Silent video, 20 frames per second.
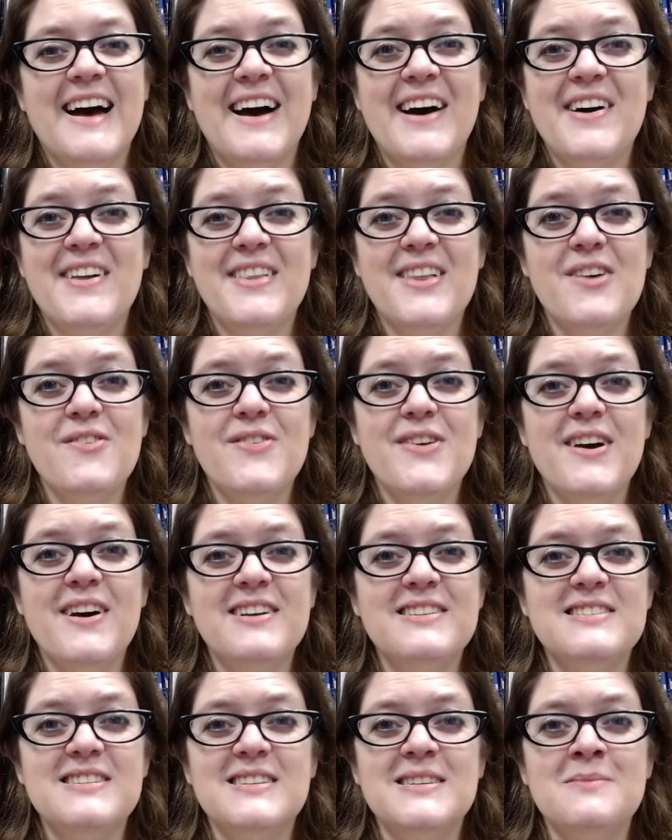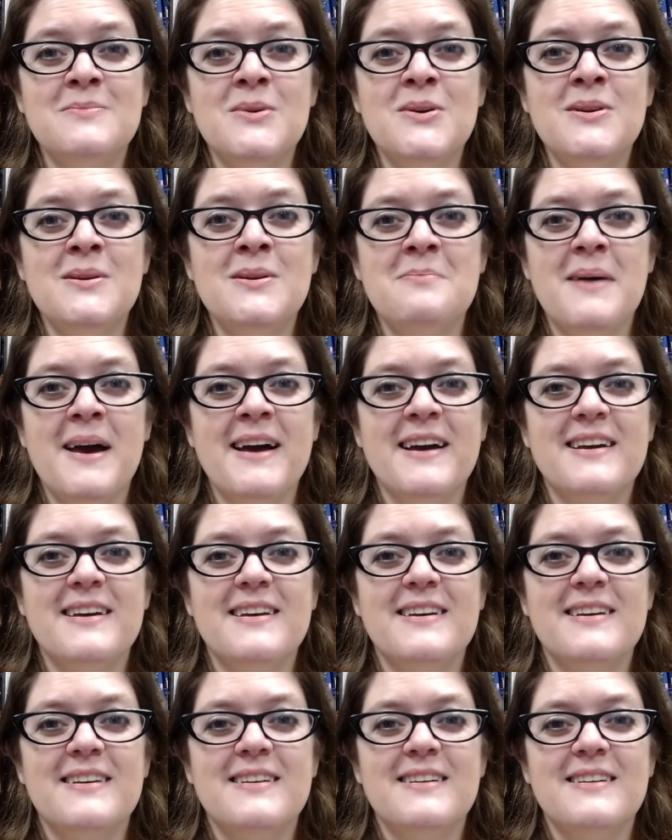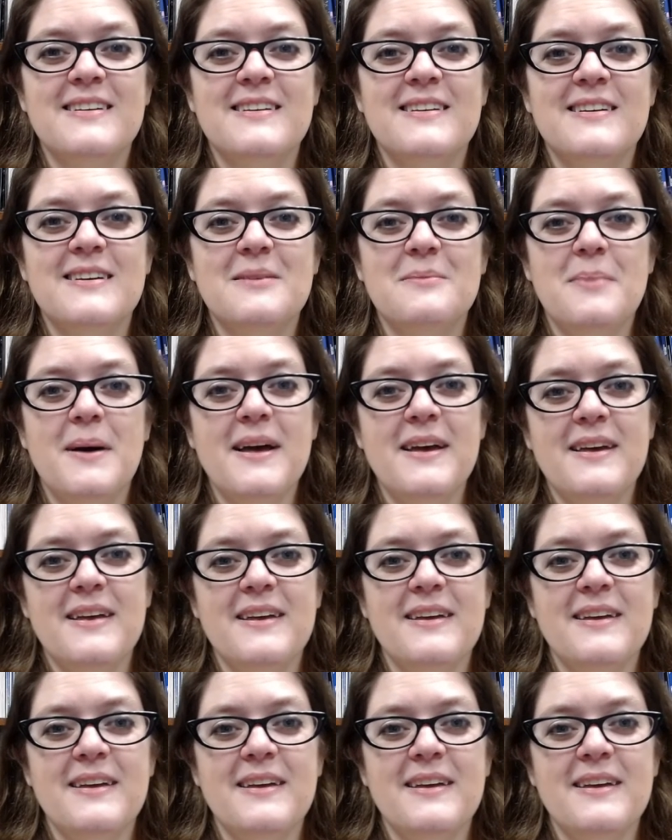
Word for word: I love you all to the moon and back. Bye.